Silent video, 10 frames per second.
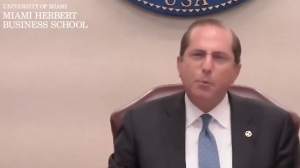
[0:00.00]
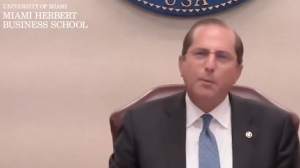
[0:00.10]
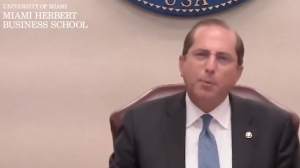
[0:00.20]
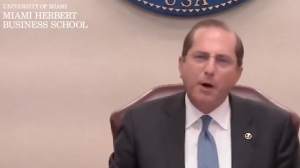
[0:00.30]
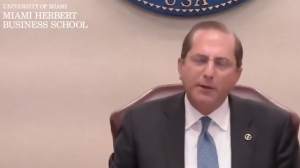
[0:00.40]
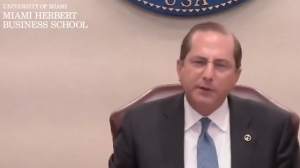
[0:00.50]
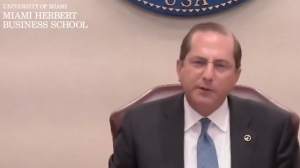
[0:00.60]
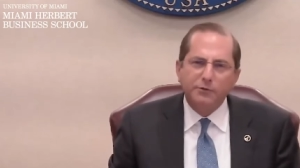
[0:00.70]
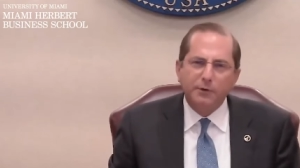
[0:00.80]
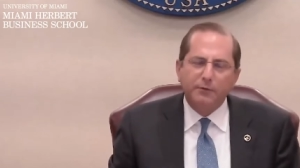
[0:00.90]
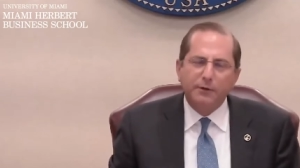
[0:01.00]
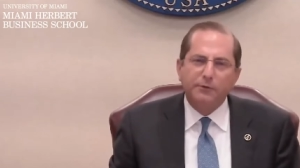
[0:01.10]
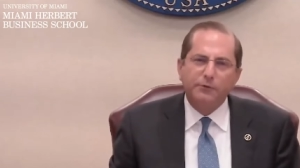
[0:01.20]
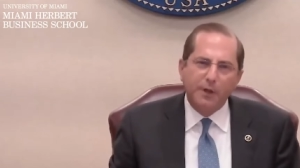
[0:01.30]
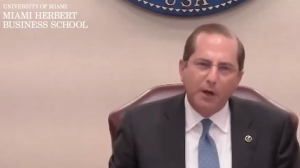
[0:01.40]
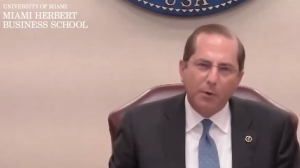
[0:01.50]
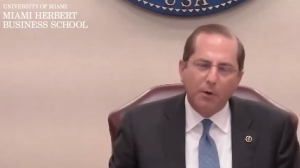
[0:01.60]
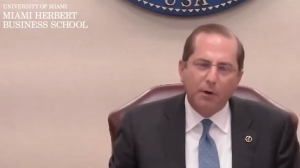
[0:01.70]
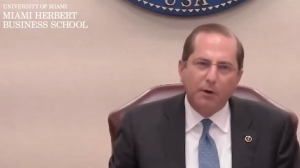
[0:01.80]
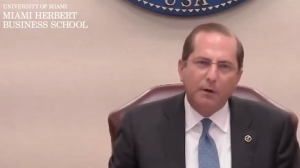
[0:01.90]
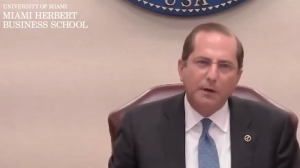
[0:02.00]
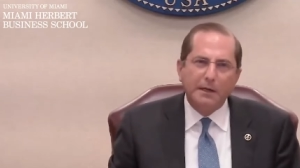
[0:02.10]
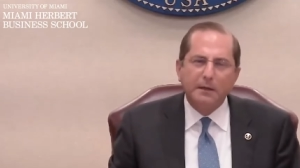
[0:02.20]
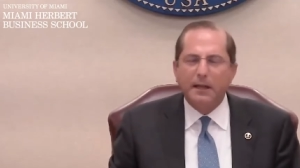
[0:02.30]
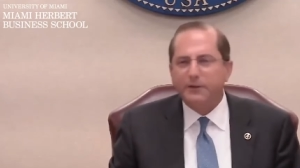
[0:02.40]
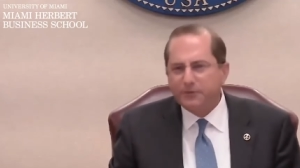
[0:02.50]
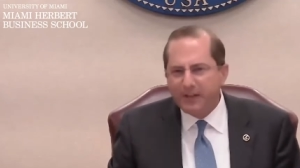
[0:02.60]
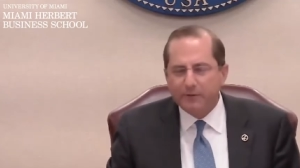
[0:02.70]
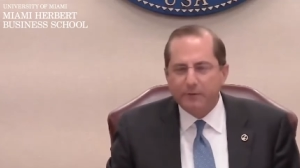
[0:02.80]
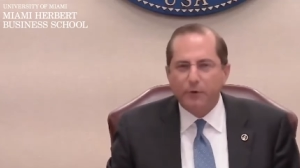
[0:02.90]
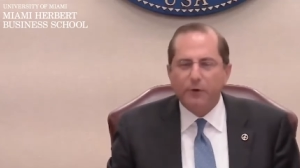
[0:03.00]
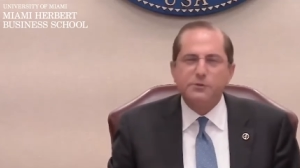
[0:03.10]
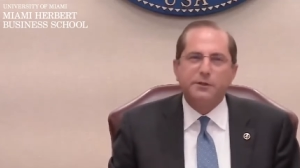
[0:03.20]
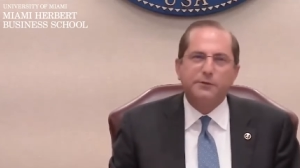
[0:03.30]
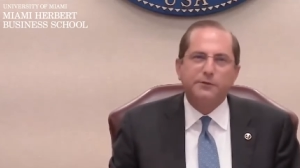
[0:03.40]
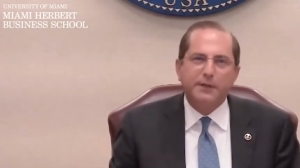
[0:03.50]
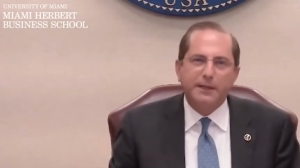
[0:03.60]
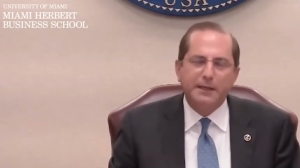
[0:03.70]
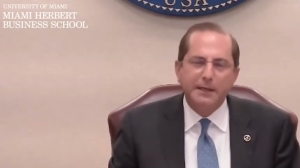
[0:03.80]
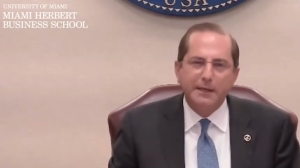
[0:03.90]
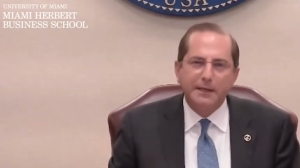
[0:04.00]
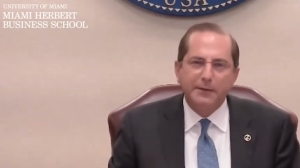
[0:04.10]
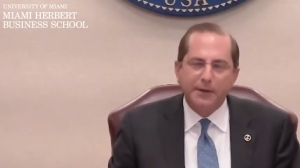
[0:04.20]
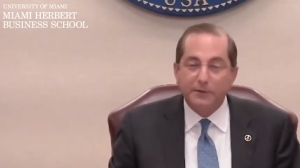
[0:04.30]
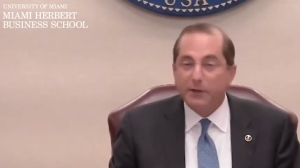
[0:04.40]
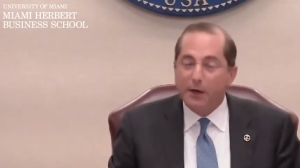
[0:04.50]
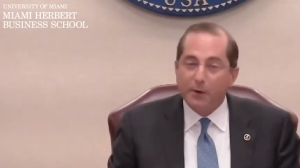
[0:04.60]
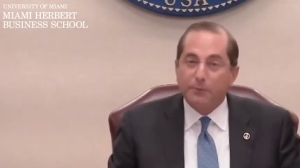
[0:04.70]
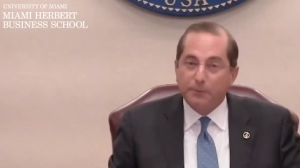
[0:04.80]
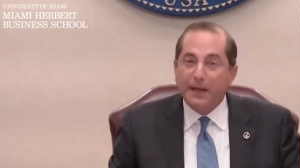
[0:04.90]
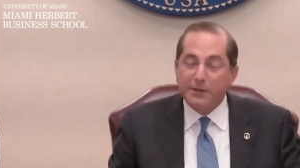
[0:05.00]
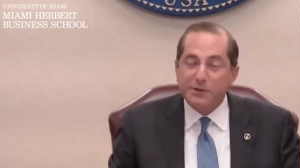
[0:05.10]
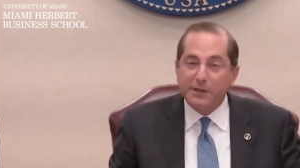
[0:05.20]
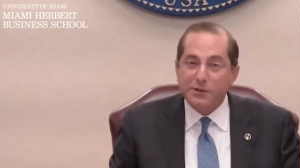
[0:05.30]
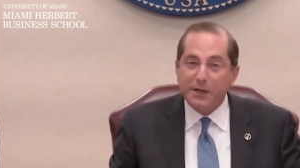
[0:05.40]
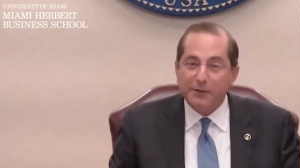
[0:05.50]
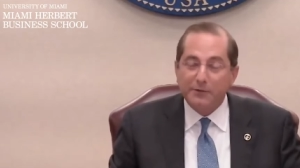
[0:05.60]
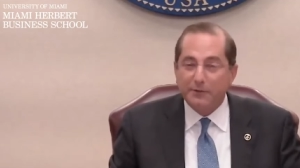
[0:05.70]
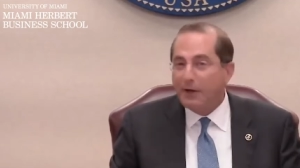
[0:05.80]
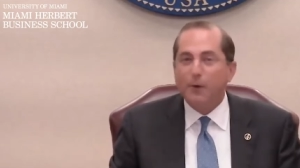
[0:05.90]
more process-driven, slower, less sense of urgency. And they'd say, oh, HHS? I'd